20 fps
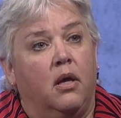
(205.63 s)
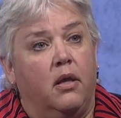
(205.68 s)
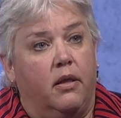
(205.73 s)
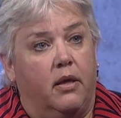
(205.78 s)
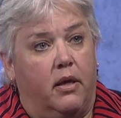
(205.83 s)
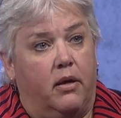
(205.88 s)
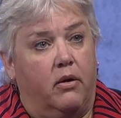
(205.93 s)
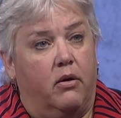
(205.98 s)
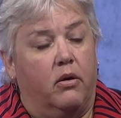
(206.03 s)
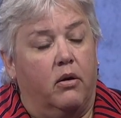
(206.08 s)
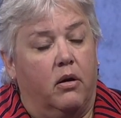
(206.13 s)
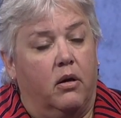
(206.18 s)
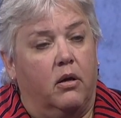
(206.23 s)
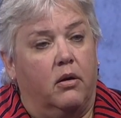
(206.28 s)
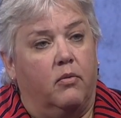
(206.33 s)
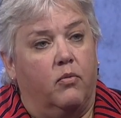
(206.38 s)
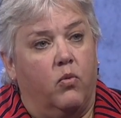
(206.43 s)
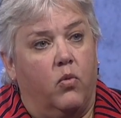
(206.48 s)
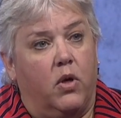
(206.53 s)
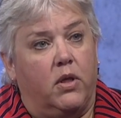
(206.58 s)
that
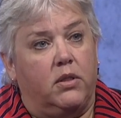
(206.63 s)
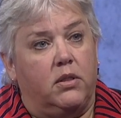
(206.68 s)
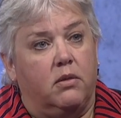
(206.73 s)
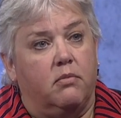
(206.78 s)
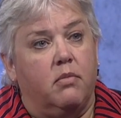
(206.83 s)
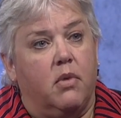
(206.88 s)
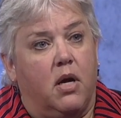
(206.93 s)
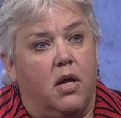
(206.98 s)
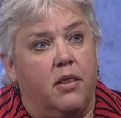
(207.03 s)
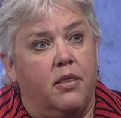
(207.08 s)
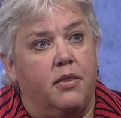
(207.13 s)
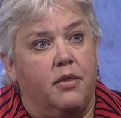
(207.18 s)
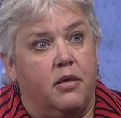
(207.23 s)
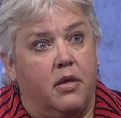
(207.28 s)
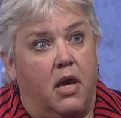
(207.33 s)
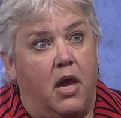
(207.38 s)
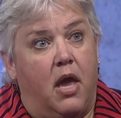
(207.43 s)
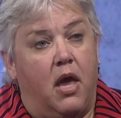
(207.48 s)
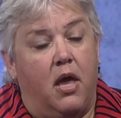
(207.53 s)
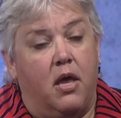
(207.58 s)
are once a month,
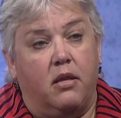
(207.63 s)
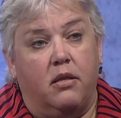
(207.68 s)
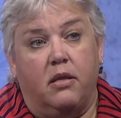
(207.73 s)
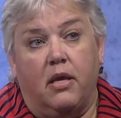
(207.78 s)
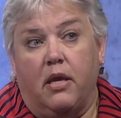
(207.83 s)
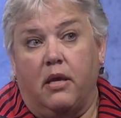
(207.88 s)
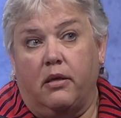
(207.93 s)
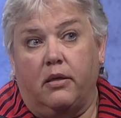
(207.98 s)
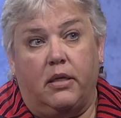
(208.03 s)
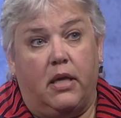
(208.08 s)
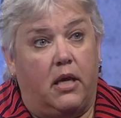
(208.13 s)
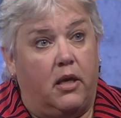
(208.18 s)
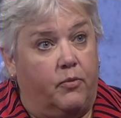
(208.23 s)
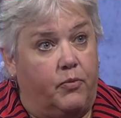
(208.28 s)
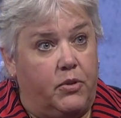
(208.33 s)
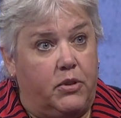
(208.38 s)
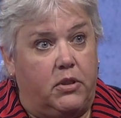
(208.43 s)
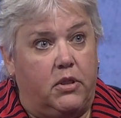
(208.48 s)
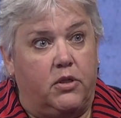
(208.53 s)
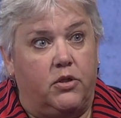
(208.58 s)
and they take
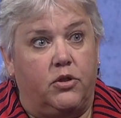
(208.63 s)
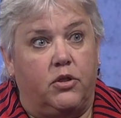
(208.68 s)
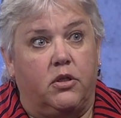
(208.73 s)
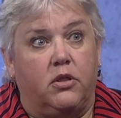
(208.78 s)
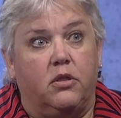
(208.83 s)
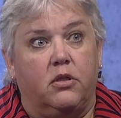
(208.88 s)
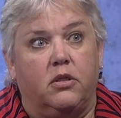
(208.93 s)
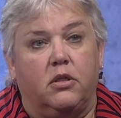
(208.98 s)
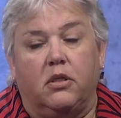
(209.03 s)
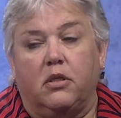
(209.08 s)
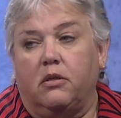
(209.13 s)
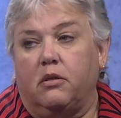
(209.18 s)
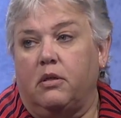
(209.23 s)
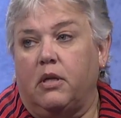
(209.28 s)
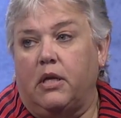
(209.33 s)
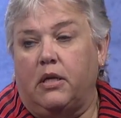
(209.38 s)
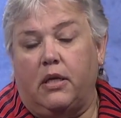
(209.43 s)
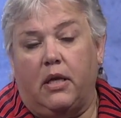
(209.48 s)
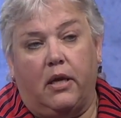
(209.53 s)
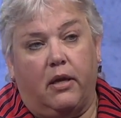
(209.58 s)
positions and
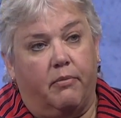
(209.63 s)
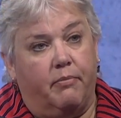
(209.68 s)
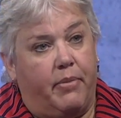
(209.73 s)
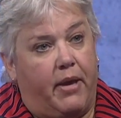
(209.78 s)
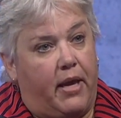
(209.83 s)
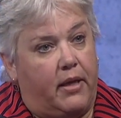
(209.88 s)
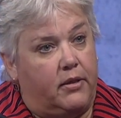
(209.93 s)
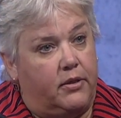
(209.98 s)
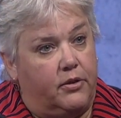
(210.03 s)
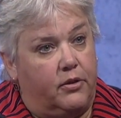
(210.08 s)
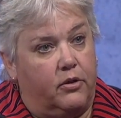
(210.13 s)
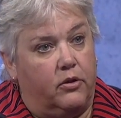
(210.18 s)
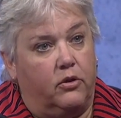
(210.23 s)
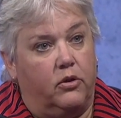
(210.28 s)
they take them back to their